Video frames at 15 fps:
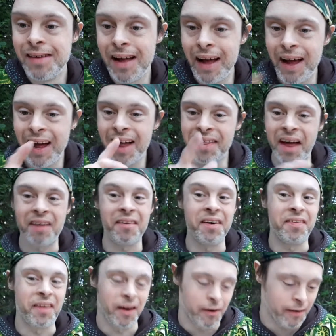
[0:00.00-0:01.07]
And that
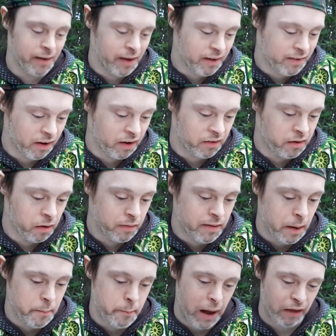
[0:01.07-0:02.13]
right there is how you do
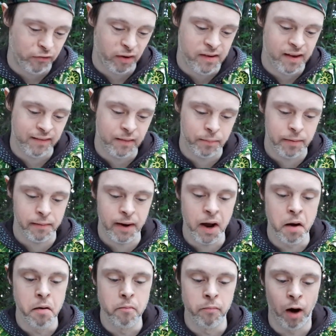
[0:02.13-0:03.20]
that magic disappearing
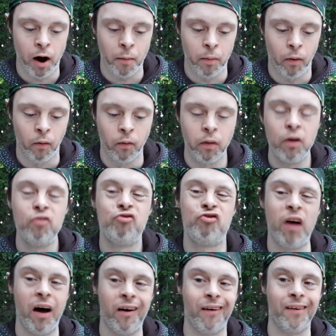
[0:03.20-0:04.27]
marble
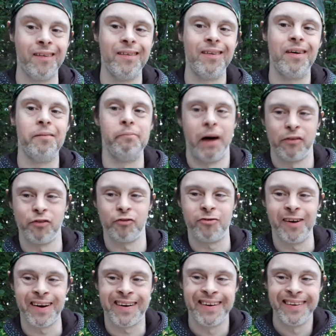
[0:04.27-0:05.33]
shell magic
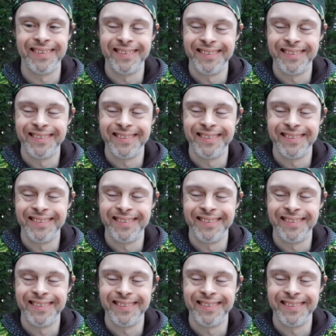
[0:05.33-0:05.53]
trick.